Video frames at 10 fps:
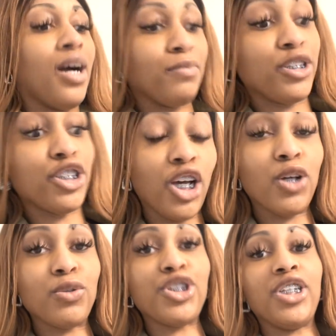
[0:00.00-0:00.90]

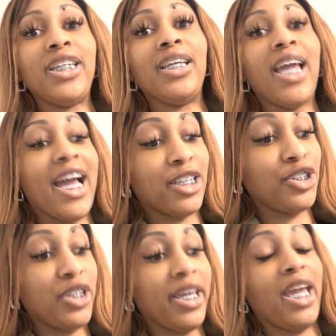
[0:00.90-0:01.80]
So she
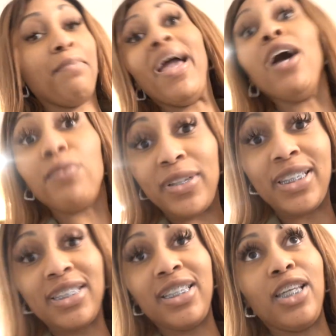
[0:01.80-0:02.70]
actually came out with
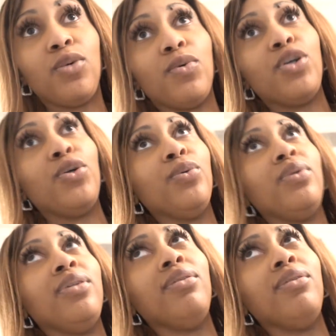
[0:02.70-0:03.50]
the sequel,